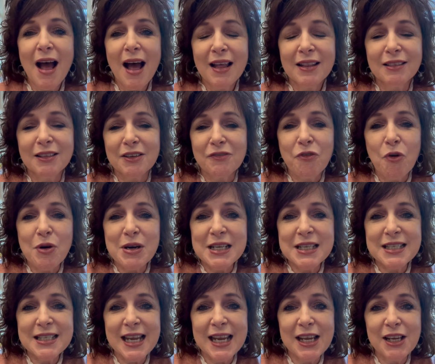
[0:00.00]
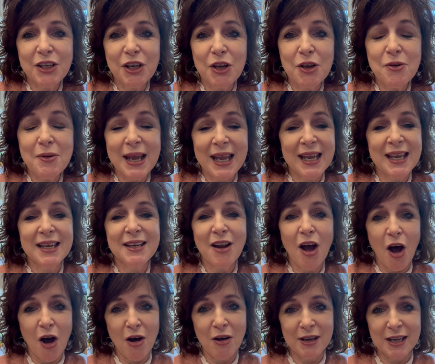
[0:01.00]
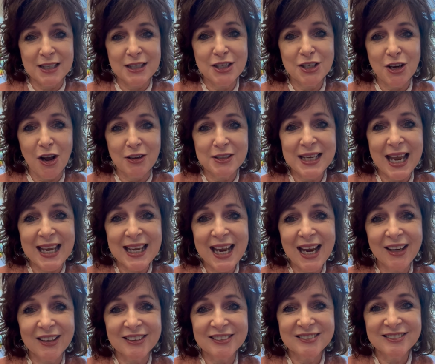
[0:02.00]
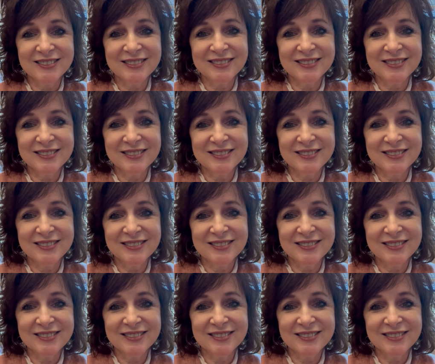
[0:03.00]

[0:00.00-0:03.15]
Look forward to seeing you in August. Y'all take care.